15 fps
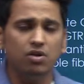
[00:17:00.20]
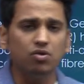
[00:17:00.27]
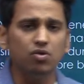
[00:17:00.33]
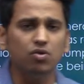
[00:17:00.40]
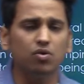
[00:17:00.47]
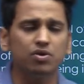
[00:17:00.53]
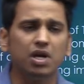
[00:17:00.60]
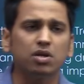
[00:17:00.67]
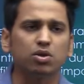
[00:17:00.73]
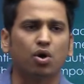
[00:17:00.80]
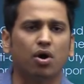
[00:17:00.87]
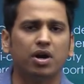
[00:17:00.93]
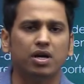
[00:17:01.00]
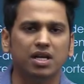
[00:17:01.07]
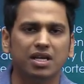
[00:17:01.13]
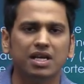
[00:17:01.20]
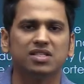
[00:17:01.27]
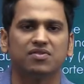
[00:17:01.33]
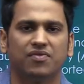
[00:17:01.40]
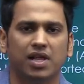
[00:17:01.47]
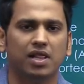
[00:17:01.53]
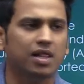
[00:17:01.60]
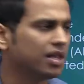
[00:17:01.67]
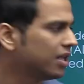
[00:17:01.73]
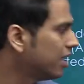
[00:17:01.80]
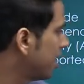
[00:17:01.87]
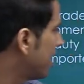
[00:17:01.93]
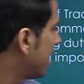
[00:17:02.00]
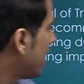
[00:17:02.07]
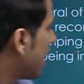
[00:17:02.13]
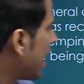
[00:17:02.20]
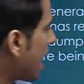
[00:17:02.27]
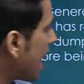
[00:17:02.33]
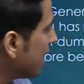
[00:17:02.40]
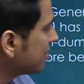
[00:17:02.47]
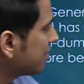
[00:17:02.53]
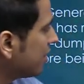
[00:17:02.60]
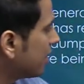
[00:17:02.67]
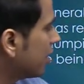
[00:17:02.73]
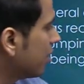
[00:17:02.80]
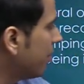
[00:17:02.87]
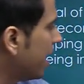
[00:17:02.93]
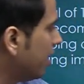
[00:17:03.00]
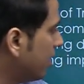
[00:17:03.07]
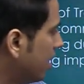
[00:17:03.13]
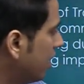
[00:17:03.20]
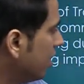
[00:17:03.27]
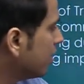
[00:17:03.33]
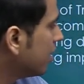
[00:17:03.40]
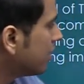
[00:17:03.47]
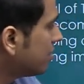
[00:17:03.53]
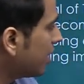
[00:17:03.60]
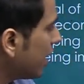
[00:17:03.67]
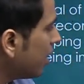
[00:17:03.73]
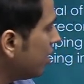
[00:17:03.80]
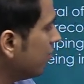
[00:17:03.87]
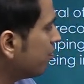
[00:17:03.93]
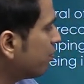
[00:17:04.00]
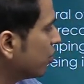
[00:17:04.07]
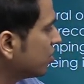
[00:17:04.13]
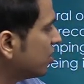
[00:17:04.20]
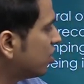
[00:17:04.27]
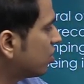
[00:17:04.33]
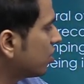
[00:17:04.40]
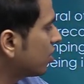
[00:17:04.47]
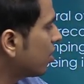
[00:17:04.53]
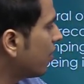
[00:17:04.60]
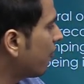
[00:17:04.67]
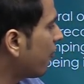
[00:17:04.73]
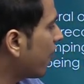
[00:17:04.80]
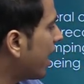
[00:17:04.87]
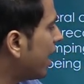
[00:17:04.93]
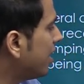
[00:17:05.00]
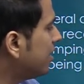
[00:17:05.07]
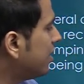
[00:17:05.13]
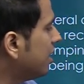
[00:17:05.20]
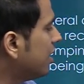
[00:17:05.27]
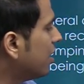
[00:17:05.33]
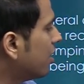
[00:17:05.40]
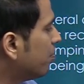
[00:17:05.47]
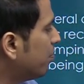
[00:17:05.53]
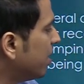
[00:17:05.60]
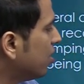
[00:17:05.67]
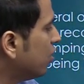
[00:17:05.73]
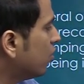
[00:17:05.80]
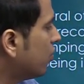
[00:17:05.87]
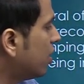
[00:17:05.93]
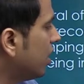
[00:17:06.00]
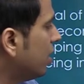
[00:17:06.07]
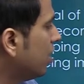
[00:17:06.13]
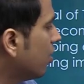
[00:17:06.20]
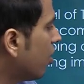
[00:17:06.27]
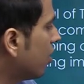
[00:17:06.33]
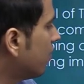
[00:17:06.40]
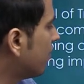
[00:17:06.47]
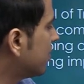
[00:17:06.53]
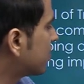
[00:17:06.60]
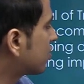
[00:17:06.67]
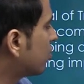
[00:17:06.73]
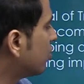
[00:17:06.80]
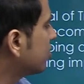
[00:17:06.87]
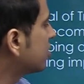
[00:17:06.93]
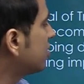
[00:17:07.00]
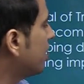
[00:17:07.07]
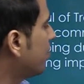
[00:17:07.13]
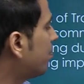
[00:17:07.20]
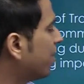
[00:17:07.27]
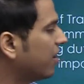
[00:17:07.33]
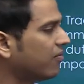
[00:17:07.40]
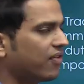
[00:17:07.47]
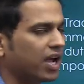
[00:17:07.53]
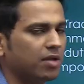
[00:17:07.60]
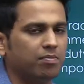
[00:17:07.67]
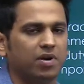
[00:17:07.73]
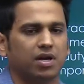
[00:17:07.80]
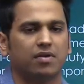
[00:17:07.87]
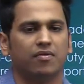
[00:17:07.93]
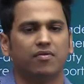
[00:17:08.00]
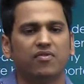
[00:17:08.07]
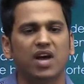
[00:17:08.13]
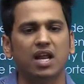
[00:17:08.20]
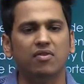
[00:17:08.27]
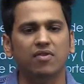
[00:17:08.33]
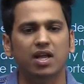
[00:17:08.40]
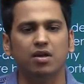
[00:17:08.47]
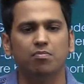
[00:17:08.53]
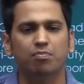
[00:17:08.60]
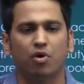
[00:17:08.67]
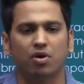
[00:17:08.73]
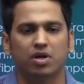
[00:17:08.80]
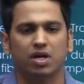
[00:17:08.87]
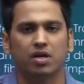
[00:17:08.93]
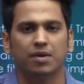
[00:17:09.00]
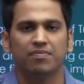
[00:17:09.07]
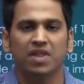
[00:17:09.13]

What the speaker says: to know the authority as well, has recommended the imposition of anti-dumping duty on viscose staple fiber. Very, very important.